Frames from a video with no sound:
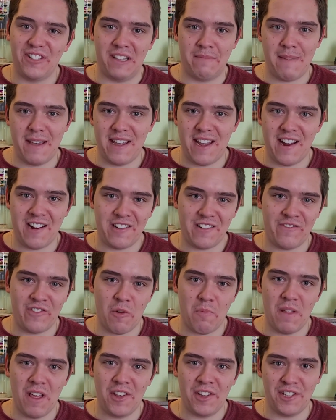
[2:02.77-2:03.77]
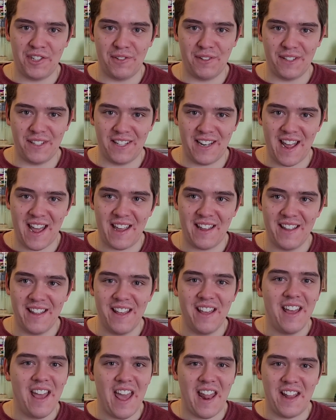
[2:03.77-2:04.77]
is the main character of Noble House doing today,
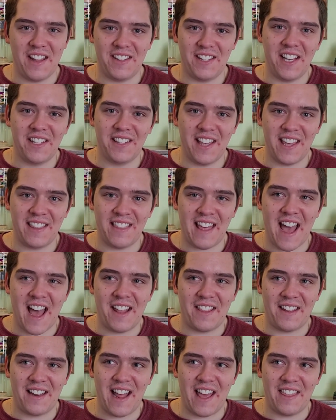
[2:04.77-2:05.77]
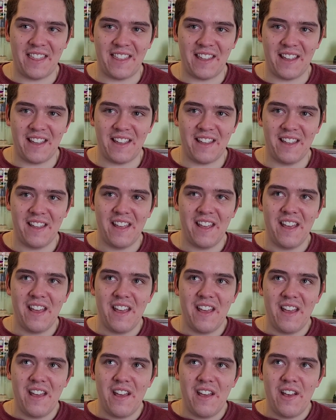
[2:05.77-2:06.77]
and it's things like that that I think
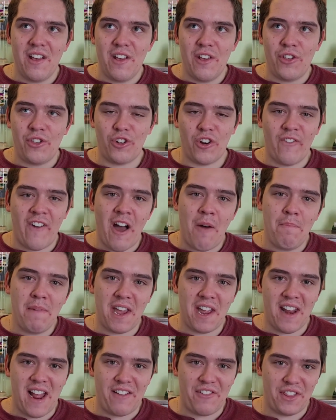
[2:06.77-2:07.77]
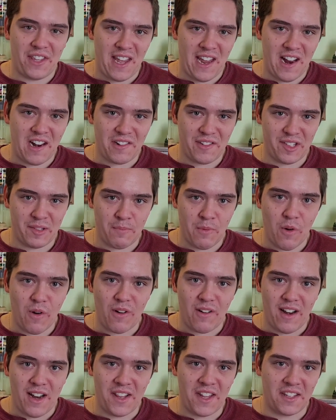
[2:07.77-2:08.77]
sort of help me connect with the characters
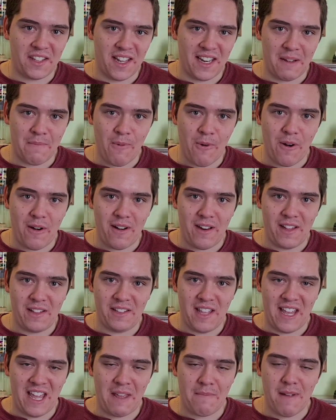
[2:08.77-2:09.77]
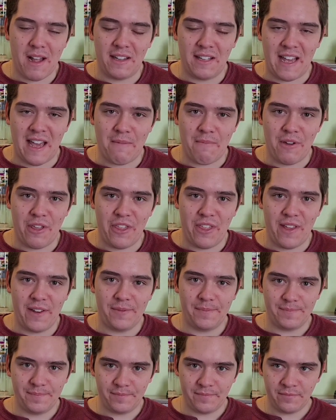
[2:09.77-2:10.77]
more and the setting more, is taking my time with
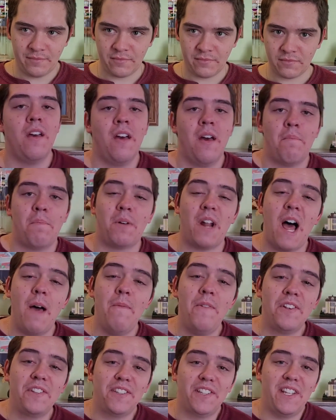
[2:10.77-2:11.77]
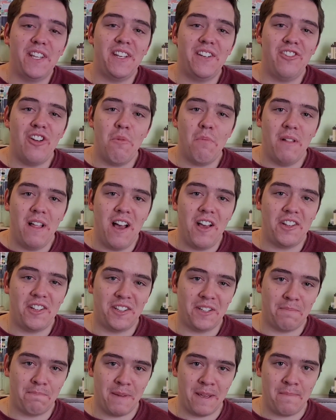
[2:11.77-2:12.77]
it. But obviously, Noble House
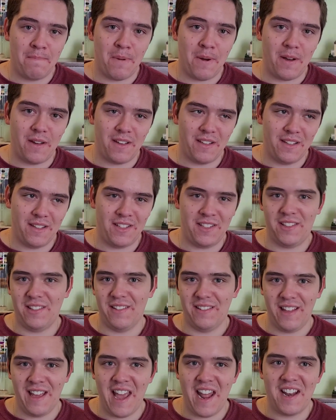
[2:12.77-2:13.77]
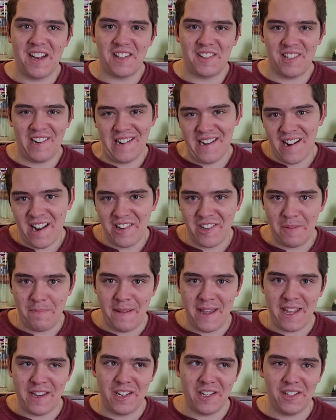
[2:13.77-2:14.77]
is a big book. It's 1,300
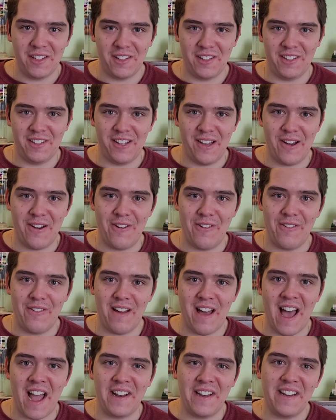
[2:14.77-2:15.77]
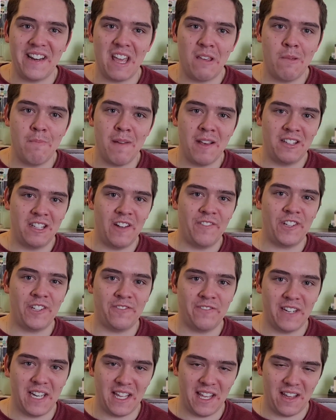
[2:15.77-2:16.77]
pages, so I didn't commit myself
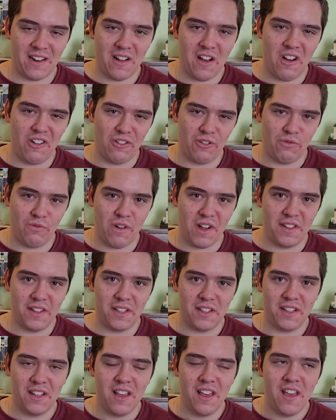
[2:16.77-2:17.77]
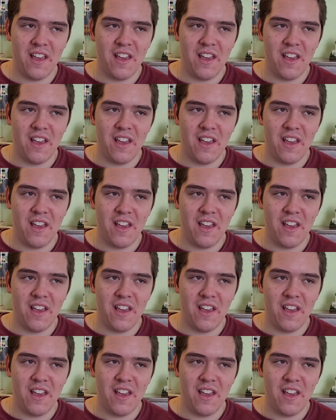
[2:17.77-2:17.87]
to reading it all at once.